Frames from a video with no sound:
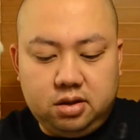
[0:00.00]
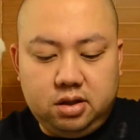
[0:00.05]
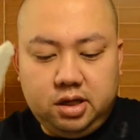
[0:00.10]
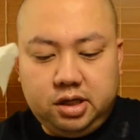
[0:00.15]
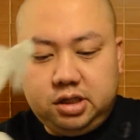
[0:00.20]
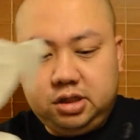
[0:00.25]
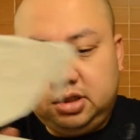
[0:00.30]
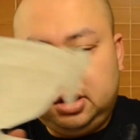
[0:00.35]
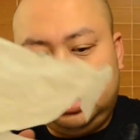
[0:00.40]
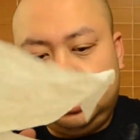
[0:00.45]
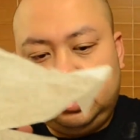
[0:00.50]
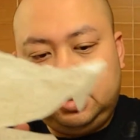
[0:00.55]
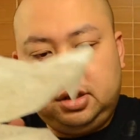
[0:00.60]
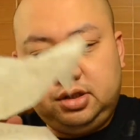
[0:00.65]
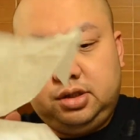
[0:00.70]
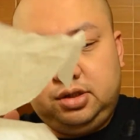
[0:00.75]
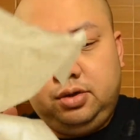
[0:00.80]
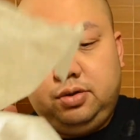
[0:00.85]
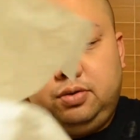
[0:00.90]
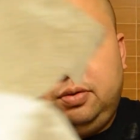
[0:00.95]
this
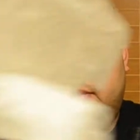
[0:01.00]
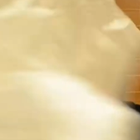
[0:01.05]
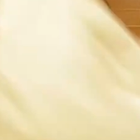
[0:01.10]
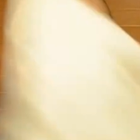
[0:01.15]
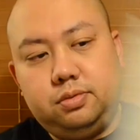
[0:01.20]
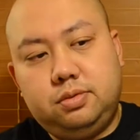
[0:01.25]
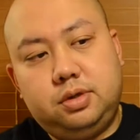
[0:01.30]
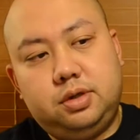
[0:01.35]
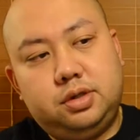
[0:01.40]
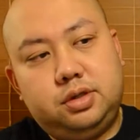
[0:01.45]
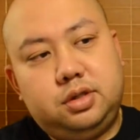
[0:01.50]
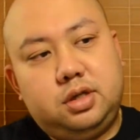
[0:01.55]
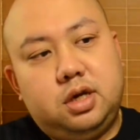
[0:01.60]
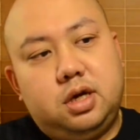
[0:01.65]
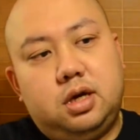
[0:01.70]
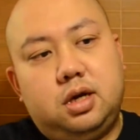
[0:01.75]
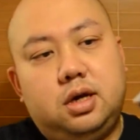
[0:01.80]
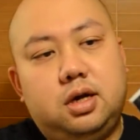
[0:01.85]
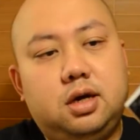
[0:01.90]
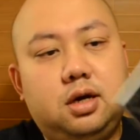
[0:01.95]
shoe is
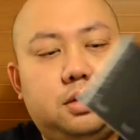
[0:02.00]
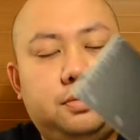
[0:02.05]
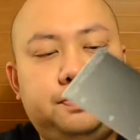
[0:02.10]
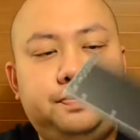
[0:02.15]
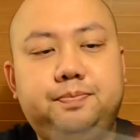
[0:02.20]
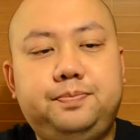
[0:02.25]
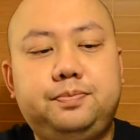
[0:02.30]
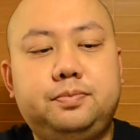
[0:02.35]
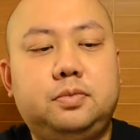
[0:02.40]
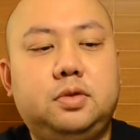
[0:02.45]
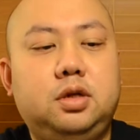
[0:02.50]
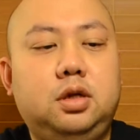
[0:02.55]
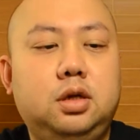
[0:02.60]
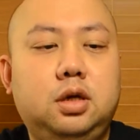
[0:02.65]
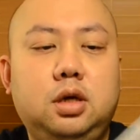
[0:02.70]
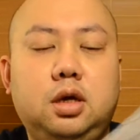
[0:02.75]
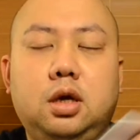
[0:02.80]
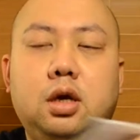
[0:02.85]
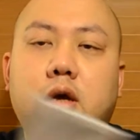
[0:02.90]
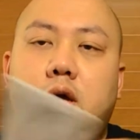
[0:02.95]
that oh
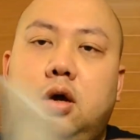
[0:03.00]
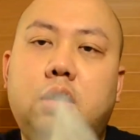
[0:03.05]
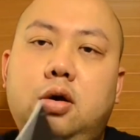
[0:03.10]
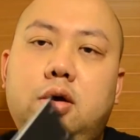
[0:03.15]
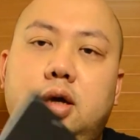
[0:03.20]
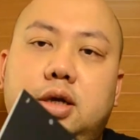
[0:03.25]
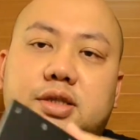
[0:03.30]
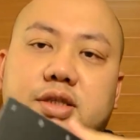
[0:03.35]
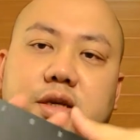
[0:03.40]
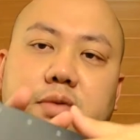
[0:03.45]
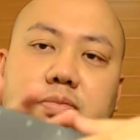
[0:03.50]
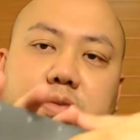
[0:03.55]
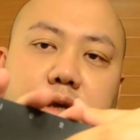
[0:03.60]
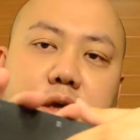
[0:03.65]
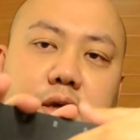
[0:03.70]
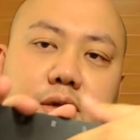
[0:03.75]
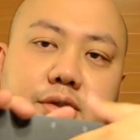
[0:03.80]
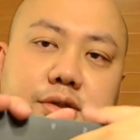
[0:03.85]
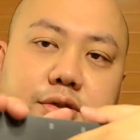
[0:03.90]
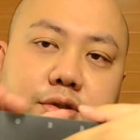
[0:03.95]
yeah, same thing,